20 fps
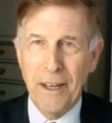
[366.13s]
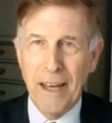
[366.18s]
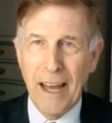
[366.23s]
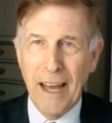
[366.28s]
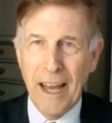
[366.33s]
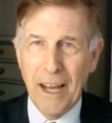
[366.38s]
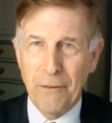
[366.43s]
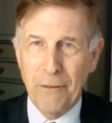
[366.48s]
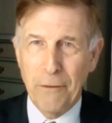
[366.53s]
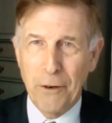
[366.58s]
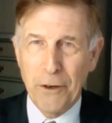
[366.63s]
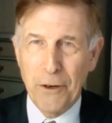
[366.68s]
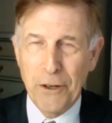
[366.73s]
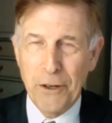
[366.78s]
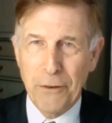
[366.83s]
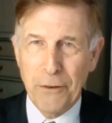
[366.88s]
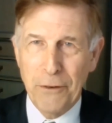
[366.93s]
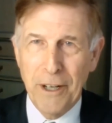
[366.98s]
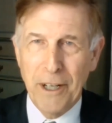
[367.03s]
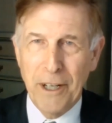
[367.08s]

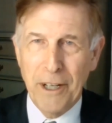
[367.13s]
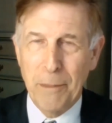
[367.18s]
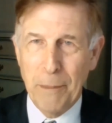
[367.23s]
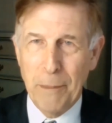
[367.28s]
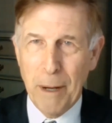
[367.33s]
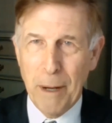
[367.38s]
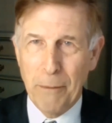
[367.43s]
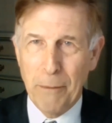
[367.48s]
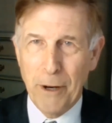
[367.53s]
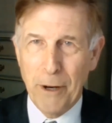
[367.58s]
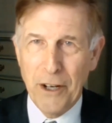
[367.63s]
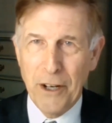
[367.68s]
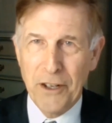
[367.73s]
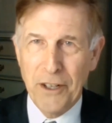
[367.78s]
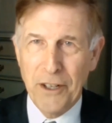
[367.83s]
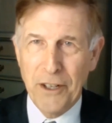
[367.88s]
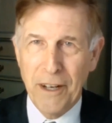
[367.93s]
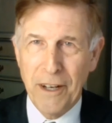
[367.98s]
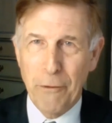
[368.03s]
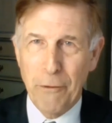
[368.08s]
anniversary commemoration of